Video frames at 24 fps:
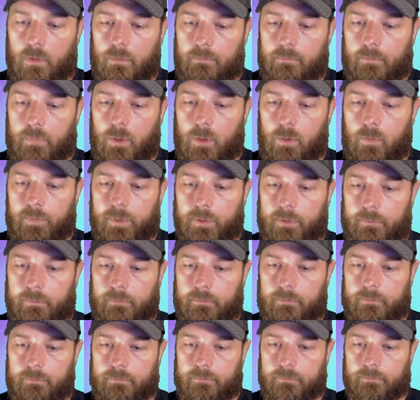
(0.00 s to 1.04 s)
Bloop.
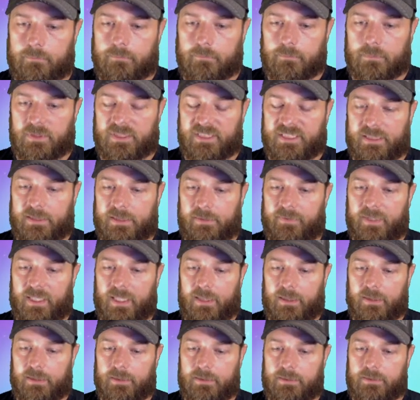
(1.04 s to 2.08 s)

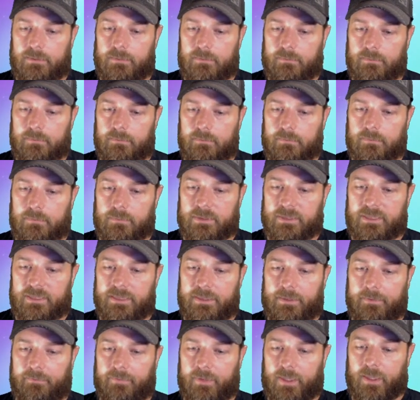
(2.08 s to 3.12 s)
6,500,
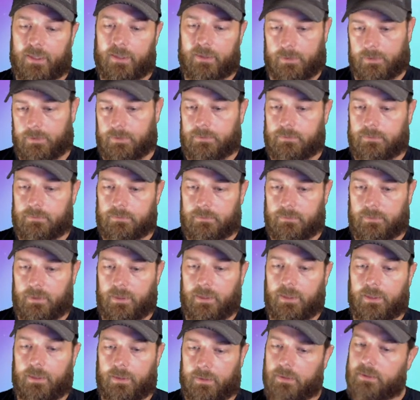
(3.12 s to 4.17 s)
6,500,
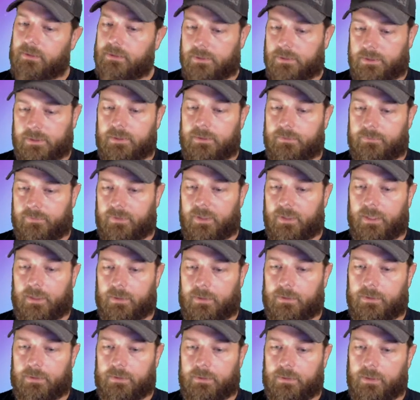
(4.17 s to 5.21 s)
and another
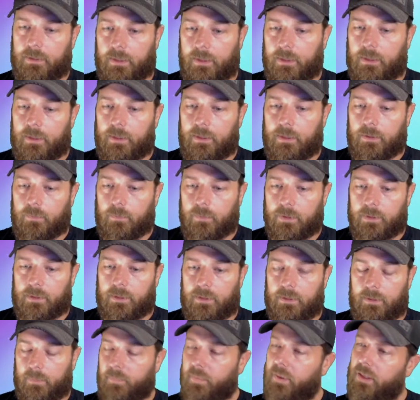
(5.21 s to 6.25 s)
6,500 with a
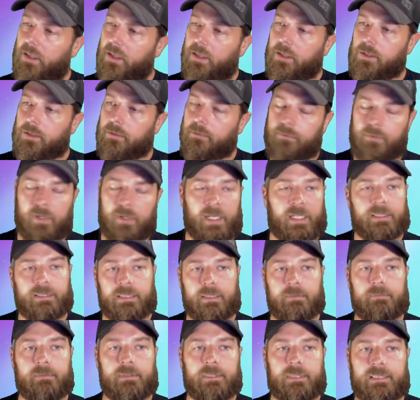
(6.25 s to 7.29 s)
little pinch of
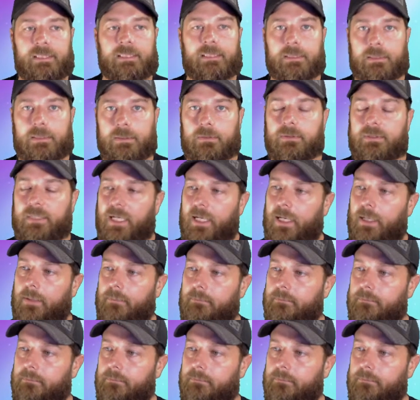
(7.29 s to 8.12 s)
576 on top.